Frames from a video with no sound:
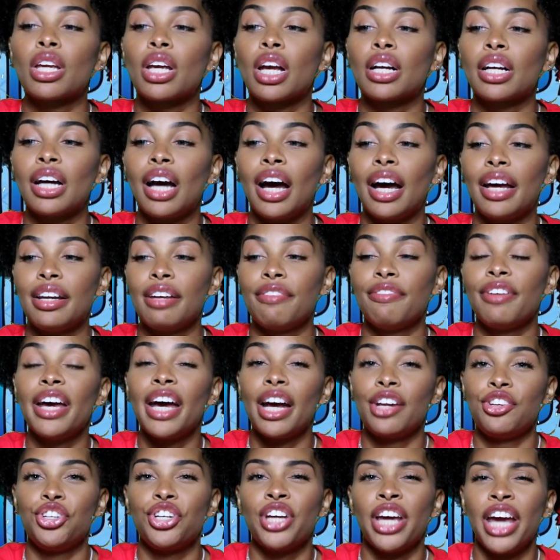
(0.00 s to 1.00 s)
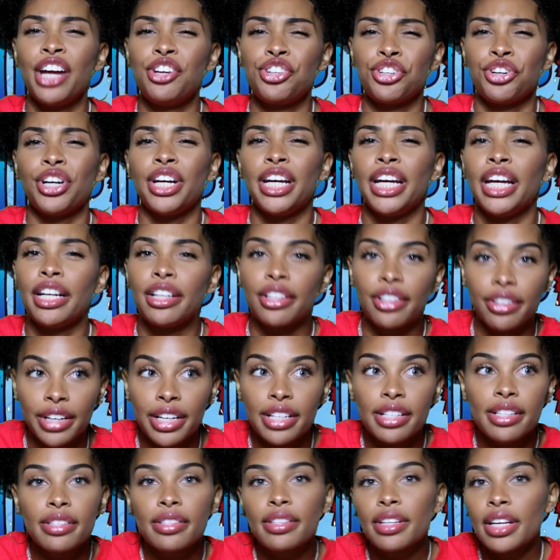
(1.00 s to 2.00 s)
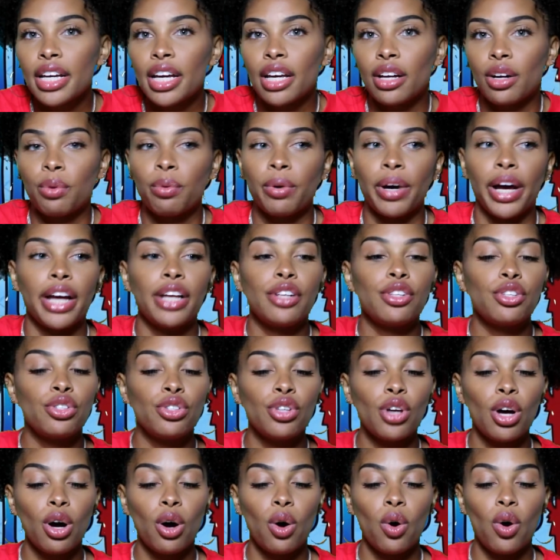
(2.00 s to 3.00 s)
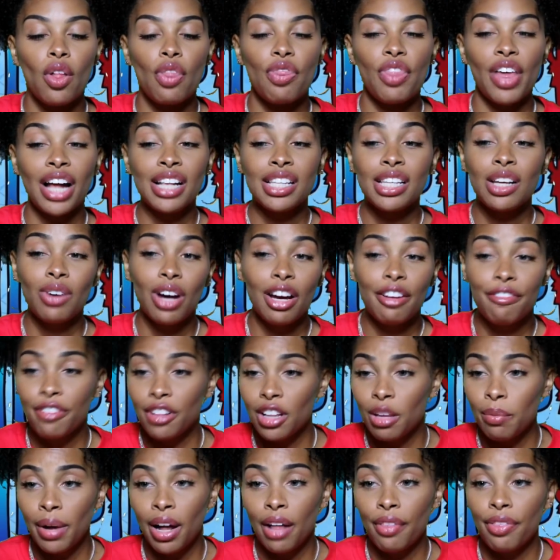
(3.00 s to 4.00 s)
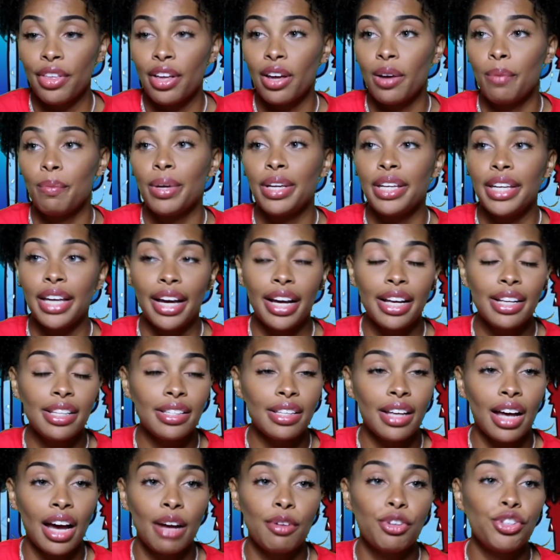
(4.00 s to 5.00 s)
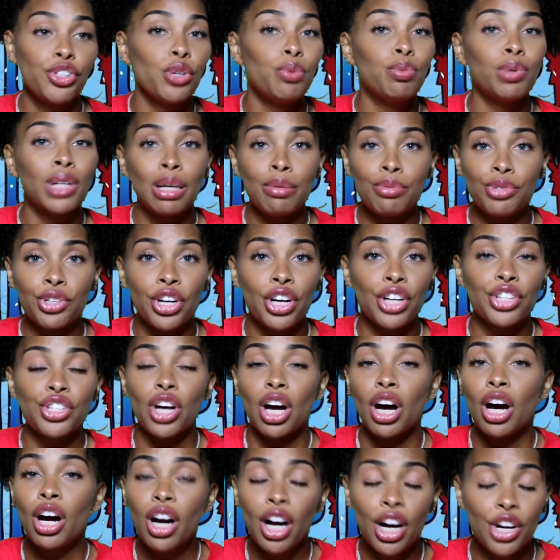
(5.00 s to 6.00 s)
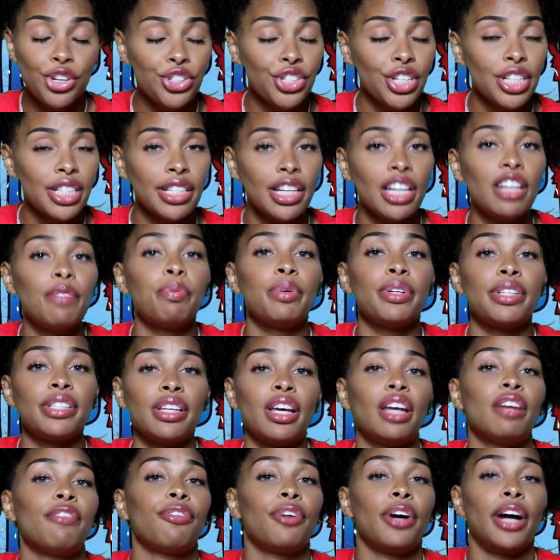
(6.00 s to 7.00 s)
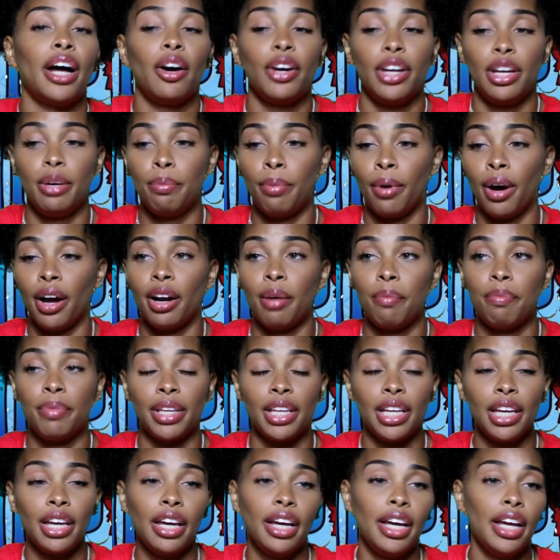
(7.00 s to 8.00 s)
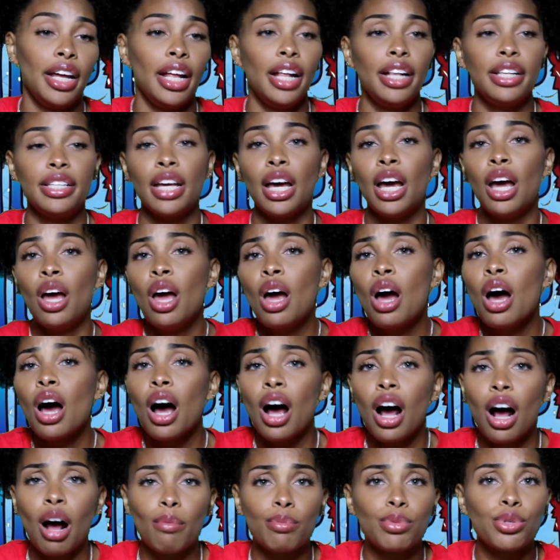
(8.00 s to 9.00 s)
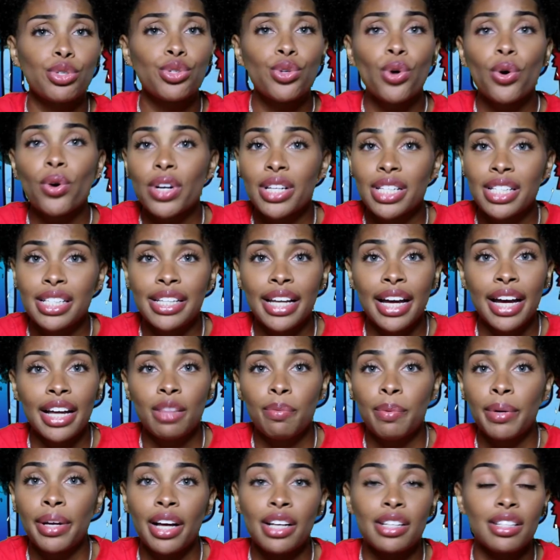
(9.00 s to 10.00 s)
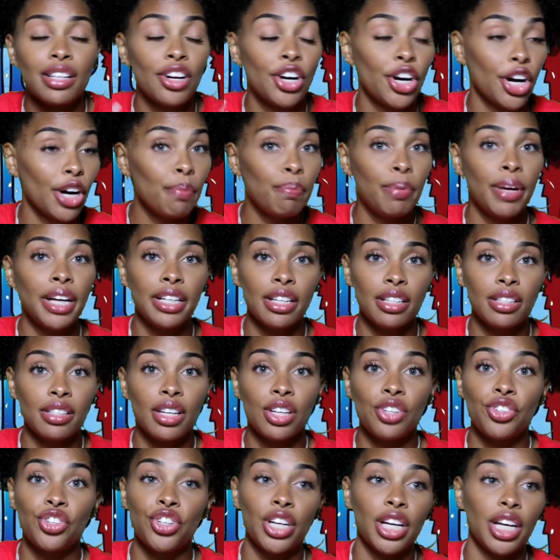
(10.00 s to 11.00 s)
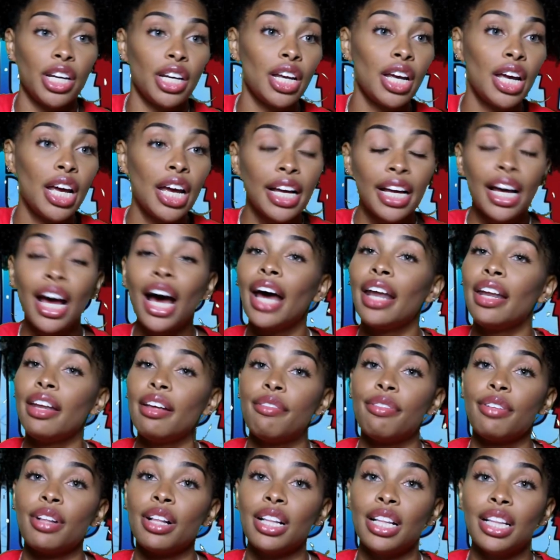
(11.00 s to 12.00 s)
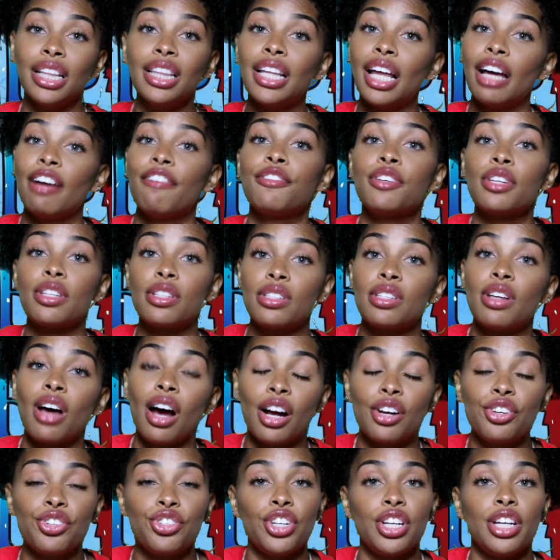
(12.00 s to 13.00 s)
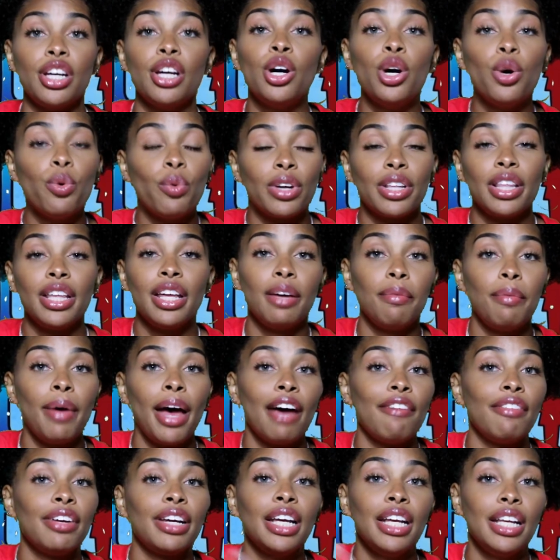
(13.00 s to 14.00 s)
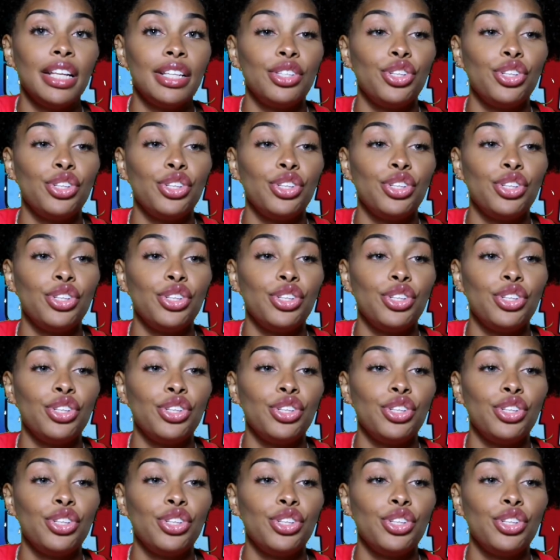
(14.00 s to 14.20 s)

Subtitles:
kind of educate your ignorance in a way. So that's how I feel about them. Yes, I do blame Judge 110% for how he brought up the kids. Sora's death, because her big decision kind of left Sanji with him having his